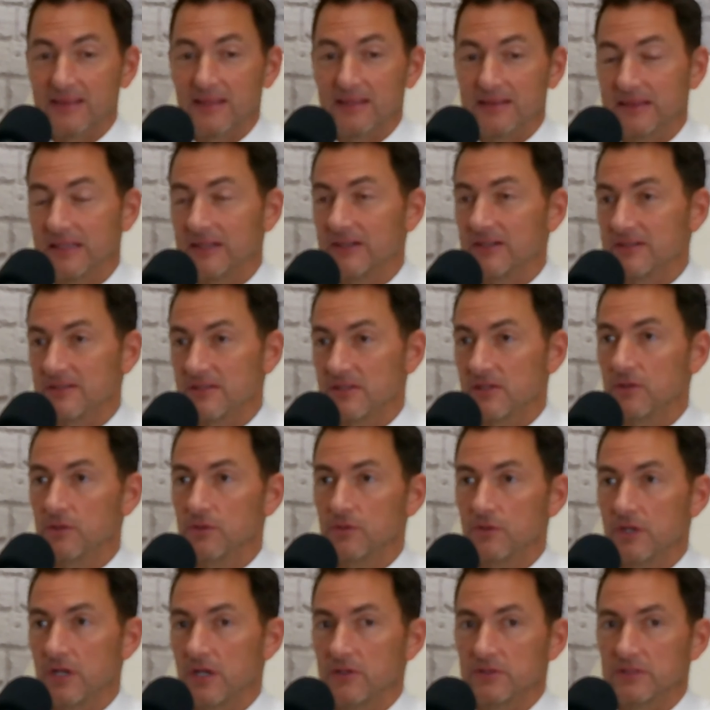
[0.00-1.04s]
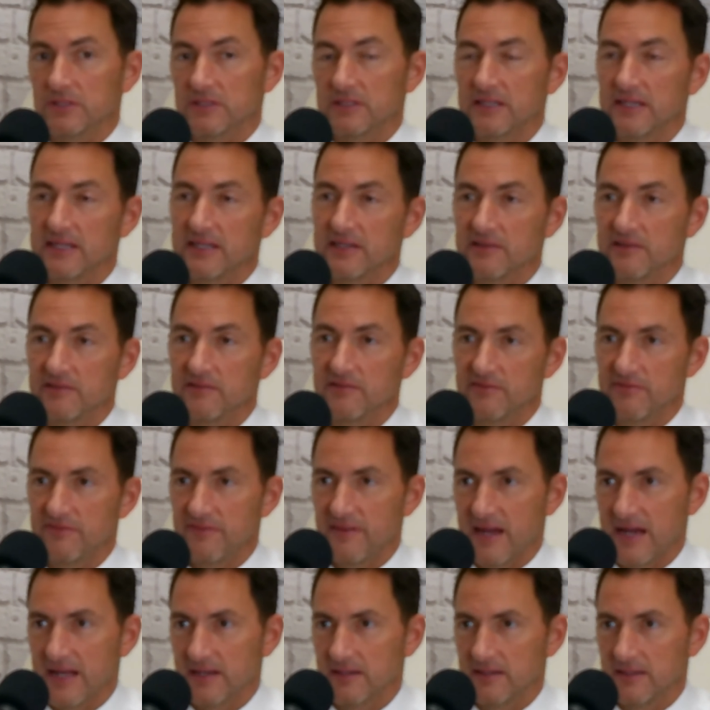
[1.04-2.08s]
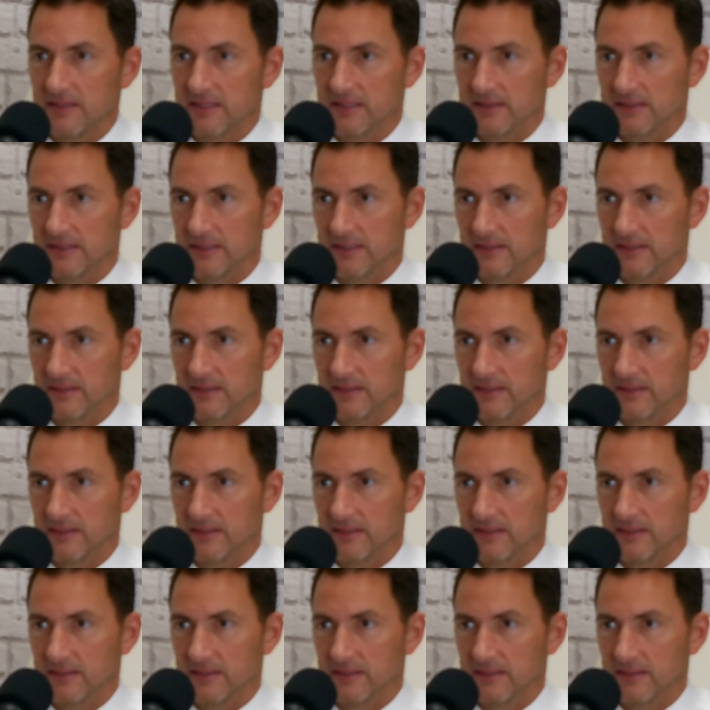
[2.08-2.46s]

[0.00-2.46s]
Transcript: that there's glucose and fat in the